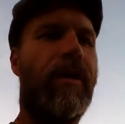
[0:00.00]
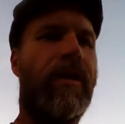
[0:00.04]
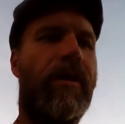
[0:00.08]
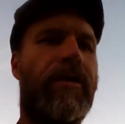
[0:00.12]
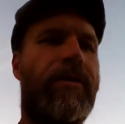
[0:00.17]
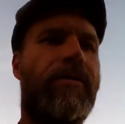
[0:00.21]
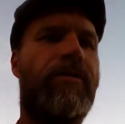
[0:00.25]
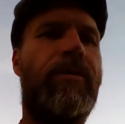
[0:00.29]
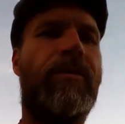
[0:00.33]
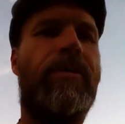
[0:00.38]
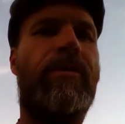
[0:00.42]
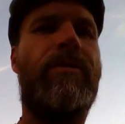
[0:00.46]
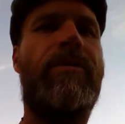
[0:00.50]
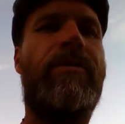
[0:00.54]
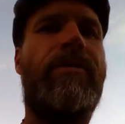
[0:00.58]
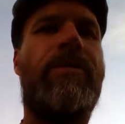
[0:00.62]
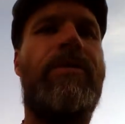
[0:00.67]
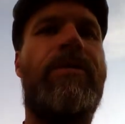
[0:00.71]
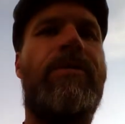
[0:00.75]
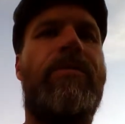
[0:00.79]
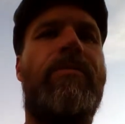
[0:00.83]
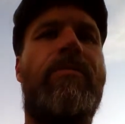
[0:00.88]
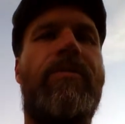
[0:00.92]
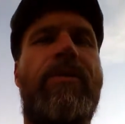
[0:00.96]
Aspergers
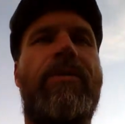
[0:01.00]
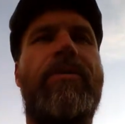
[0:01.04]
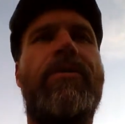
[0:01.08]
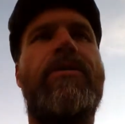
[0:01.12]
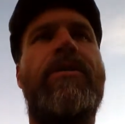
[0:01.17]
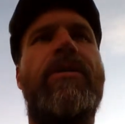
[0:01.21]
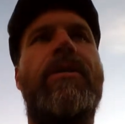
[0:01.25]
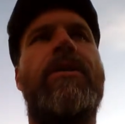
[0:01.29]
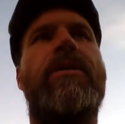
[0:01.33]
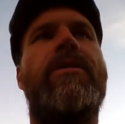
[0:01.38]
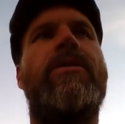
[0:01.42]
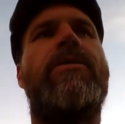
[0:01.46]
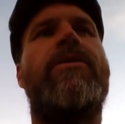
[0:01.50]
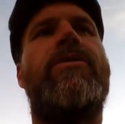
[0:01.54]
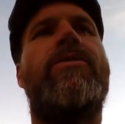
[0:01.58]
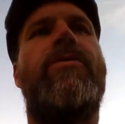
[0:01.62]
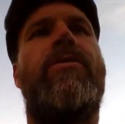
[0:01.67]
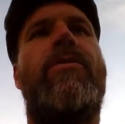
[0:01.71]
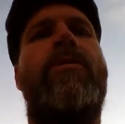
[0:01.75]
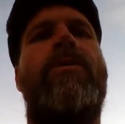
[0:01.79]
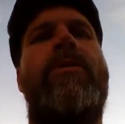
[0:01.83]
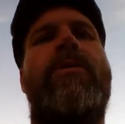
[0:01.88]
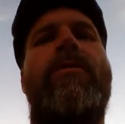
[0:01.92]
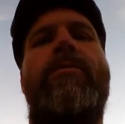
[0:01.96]
is supposedly a
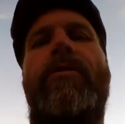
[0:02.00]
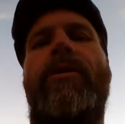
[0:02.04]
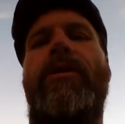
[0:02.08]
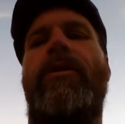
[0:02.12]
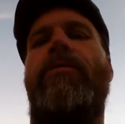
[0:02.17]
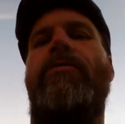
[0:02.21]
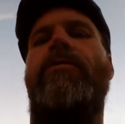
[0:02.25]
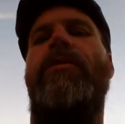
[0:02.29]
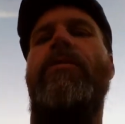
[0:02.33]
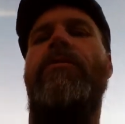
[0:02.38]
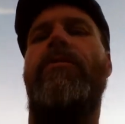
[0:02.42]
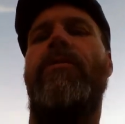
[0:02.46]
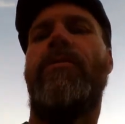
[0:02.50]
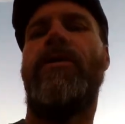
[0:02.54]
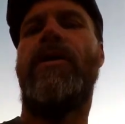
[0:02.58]
disorder where people